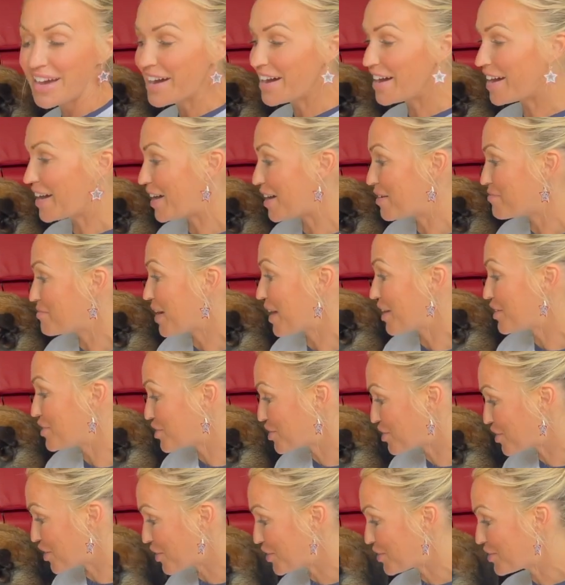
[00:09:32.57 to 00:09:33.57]
And
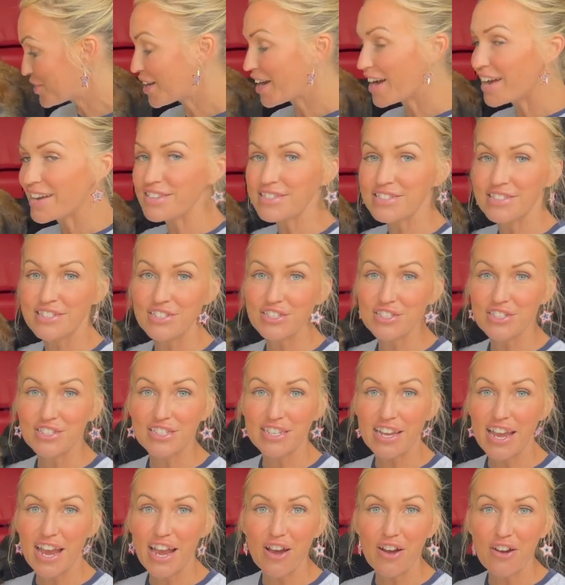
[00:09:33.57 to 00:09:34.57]
show you guys just
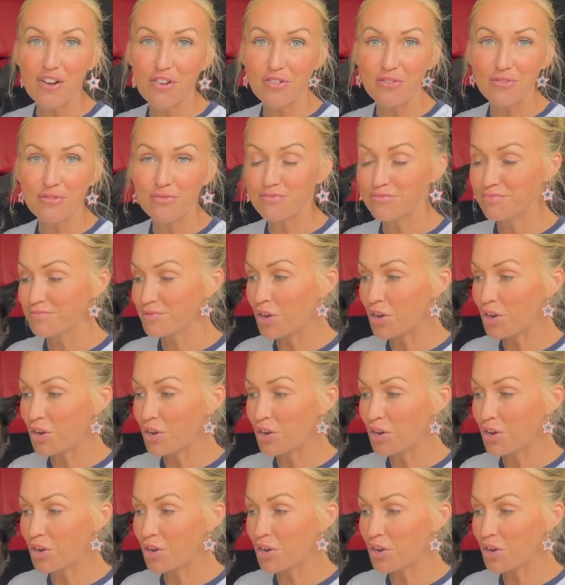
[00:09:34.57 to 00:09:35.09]
how